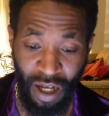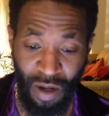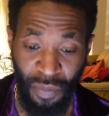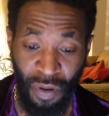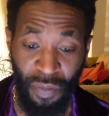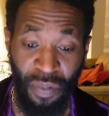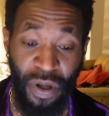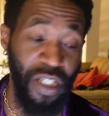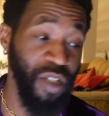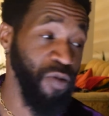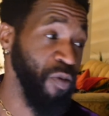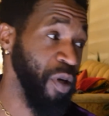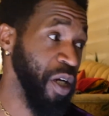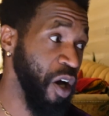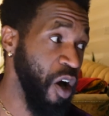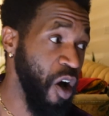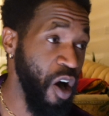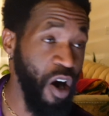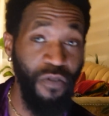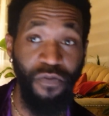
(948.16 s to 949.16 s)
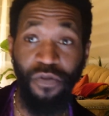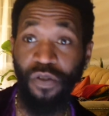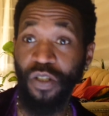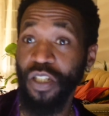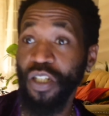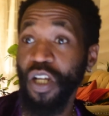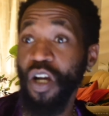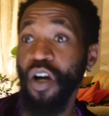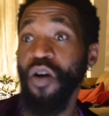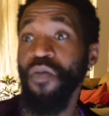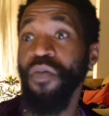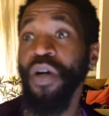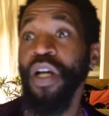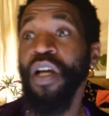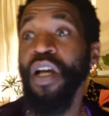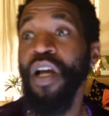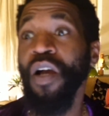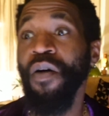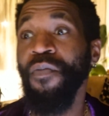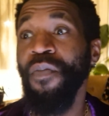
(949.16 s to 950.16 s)
perpetuate a harmful scope
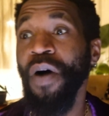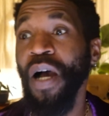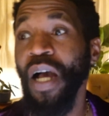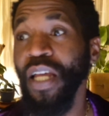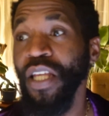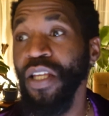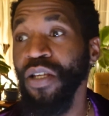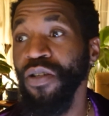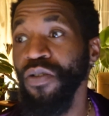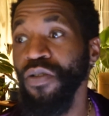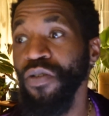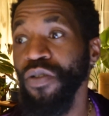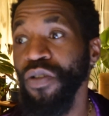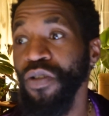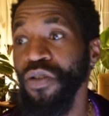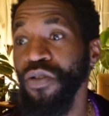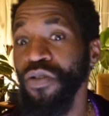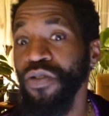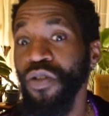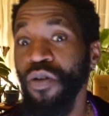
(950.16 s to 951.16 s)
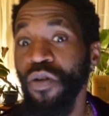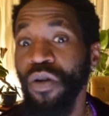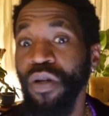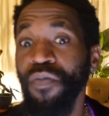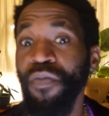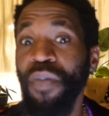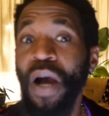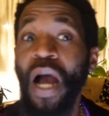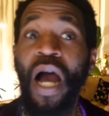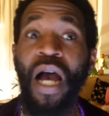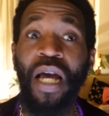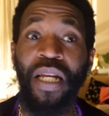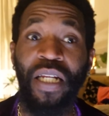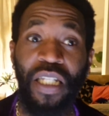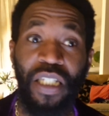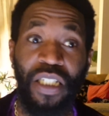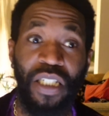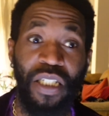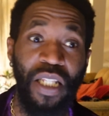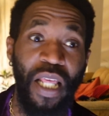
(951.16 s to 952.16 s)
by you doing
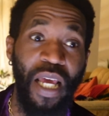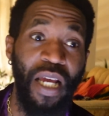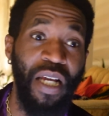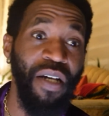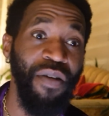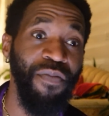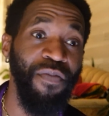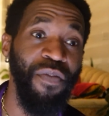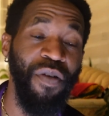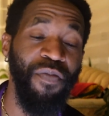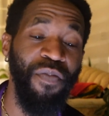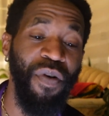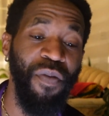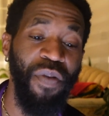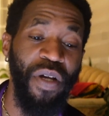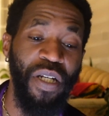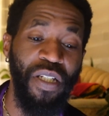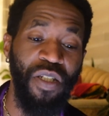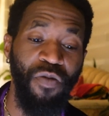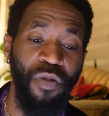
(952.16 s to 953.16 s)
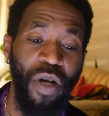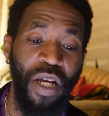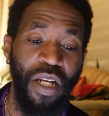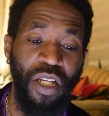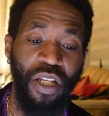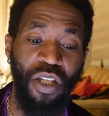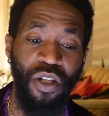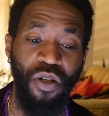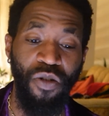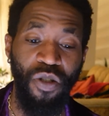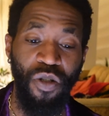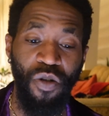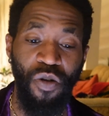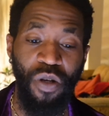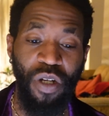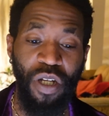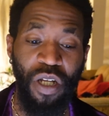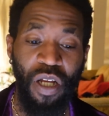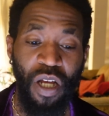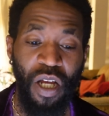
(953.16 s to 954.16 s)
bondage, and that could be perpetuating you
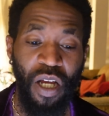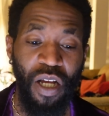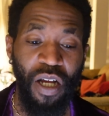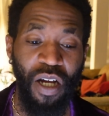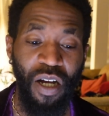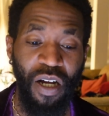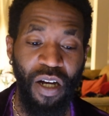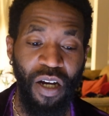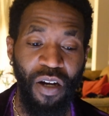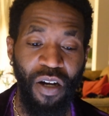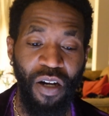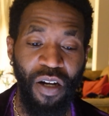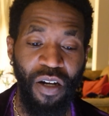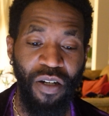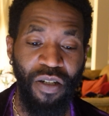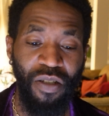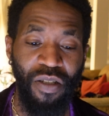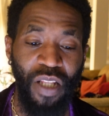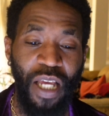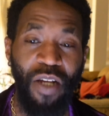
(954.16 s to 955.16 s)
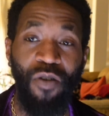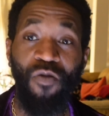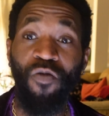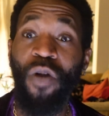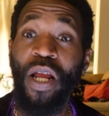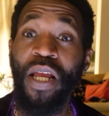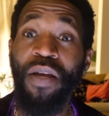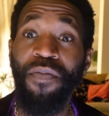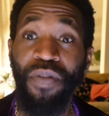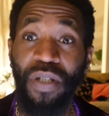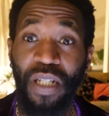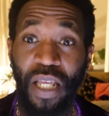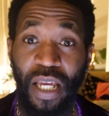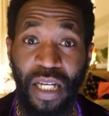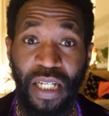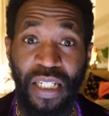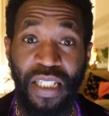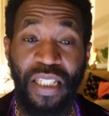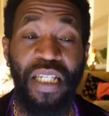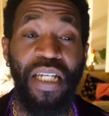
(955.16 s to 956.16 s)
doing like rape play,
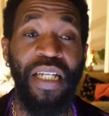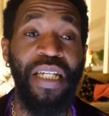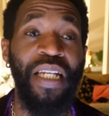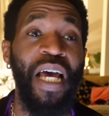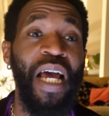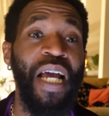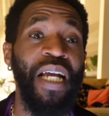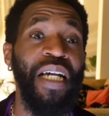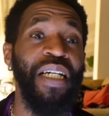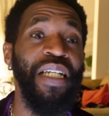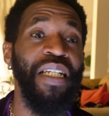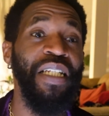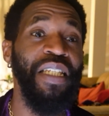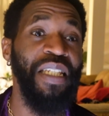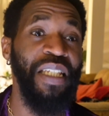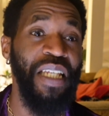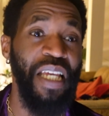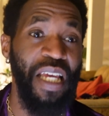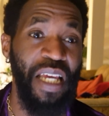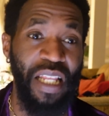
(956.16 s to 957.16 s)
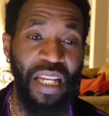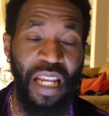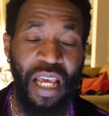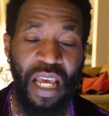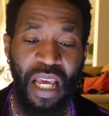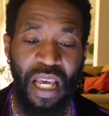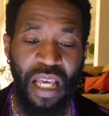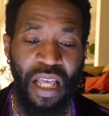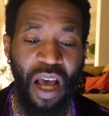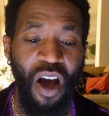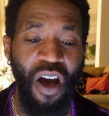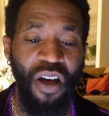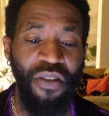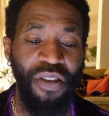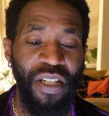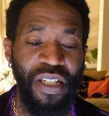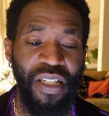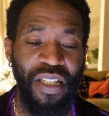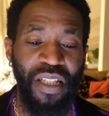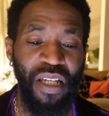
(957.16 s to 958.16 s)
consent, non-consent, all
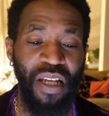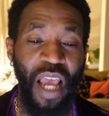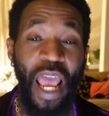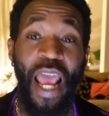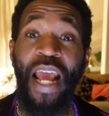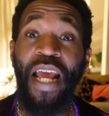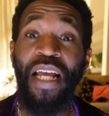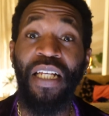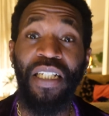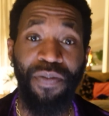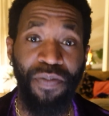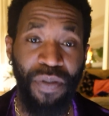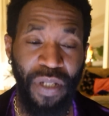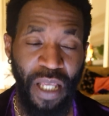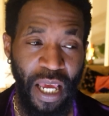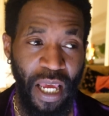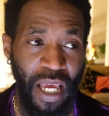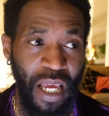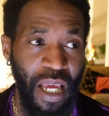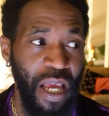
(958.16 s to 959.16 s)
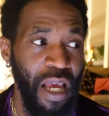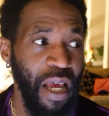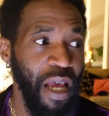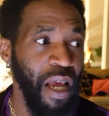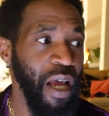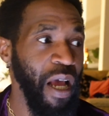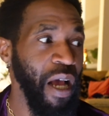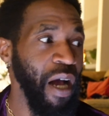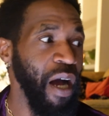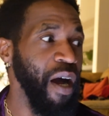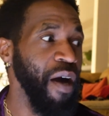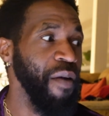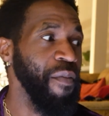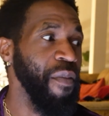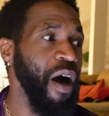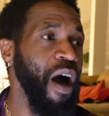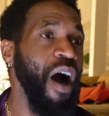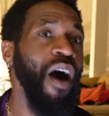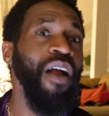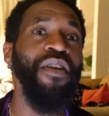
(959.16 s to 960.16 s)
these things, age play.
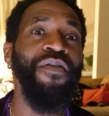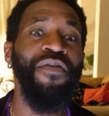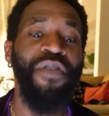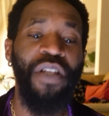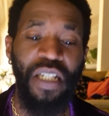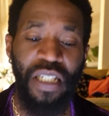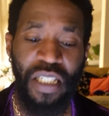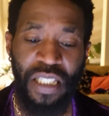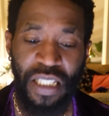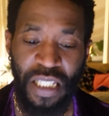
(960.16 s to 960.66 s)
All of these